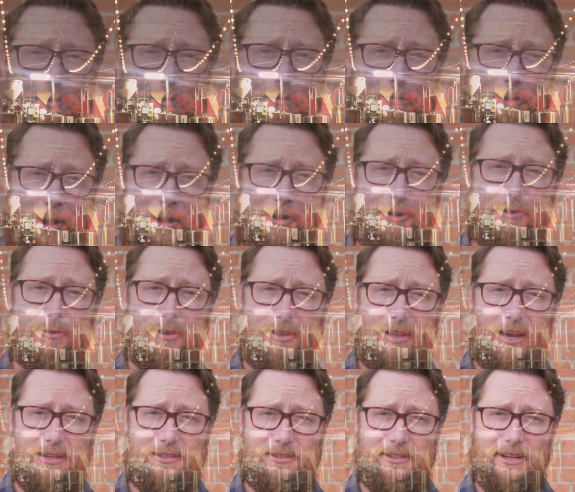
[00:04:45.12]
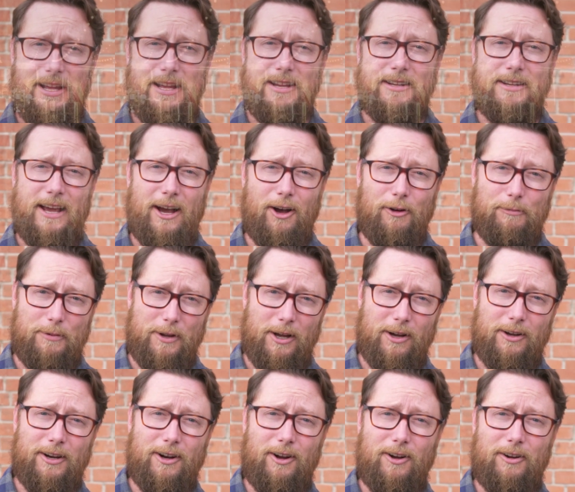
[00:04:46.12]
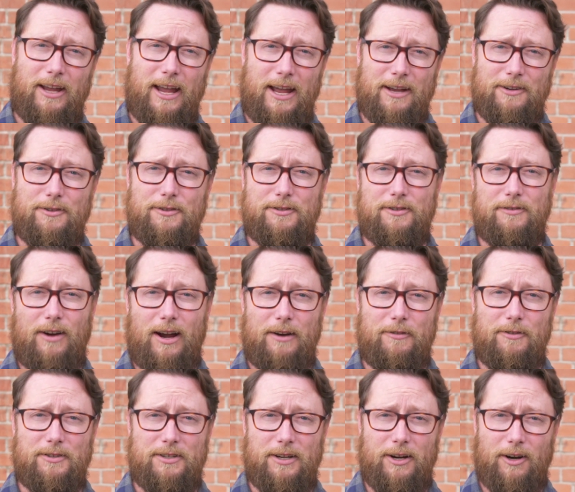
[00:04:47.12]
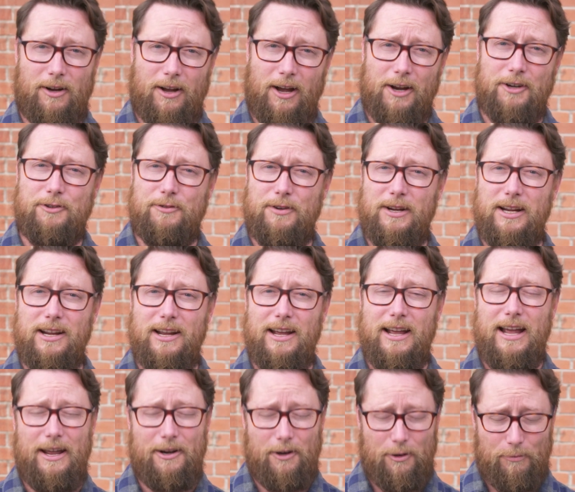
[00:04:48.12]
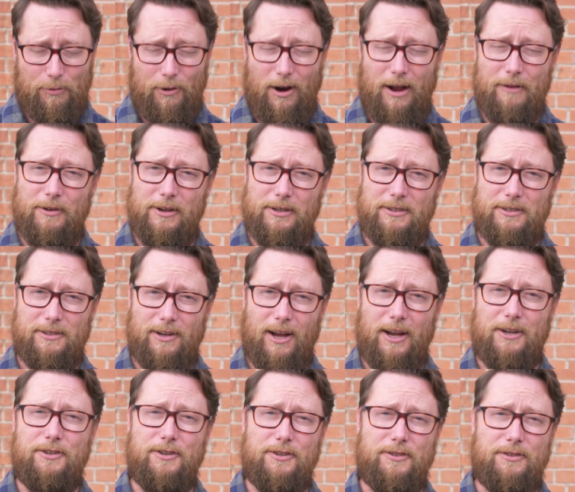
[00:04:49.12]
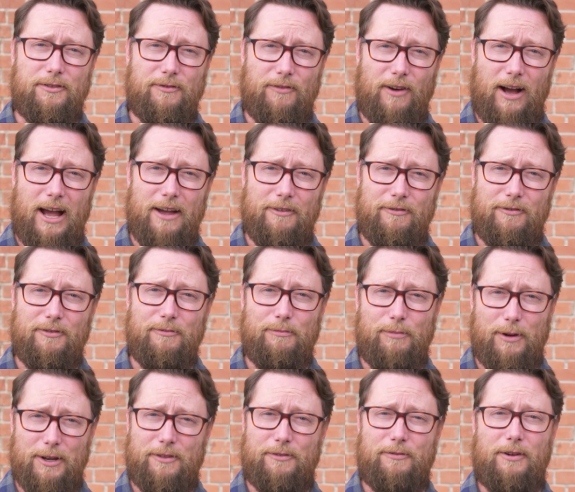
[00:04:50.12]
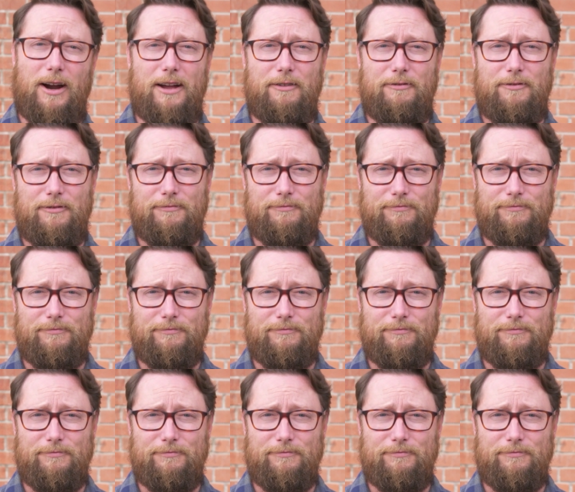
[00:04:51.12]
will partner with us to help young adult cancer survivors in our country and our province not just survive, but thrive.